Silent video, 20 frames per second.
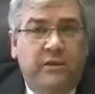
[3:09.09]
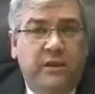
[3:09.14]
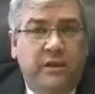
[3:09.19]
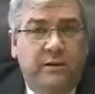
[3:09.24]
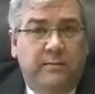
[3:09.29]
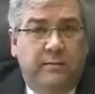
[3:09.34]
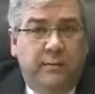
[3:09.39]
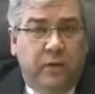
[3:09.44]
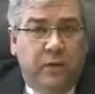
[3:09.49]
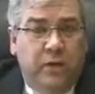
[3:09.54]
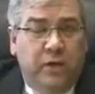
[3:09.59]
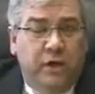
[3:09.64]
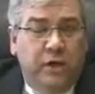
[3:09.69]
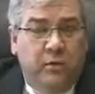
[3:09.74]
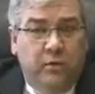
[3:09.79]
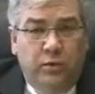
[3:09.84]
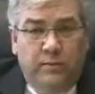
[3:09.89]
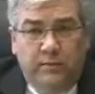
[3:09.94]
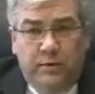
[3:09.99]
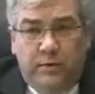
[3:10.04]
The
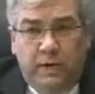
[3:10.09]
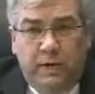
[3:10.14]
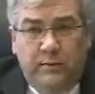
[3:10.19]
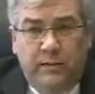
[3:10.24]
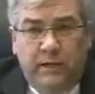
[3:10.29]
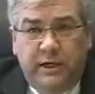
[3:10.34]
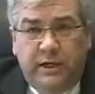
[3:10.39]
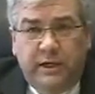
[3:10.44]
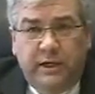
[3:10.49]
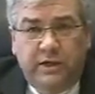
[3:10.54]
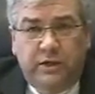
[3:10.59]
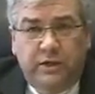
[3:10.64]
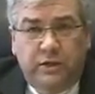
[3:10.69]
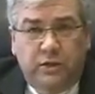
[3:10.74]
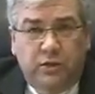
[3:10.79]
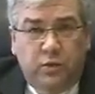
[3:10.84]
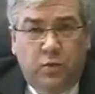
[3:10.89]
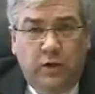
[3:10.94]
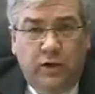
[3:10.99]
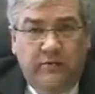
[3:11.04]
employer would put up an
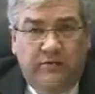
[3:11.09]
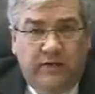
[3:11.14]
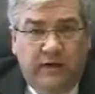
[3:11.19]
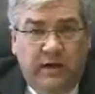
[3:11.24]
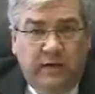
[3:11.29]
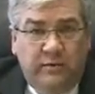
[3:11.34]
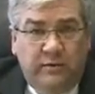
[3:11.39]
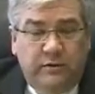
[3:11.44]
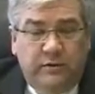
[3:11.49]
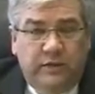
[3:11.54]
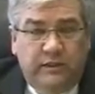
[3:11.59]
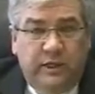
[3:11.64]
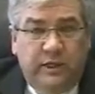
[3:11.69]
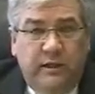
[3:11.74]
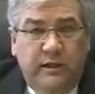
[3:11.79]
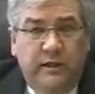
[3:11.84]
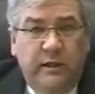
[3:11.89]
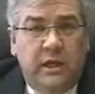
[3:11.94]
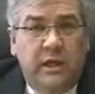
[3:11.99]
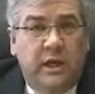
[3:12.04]
additional 25%,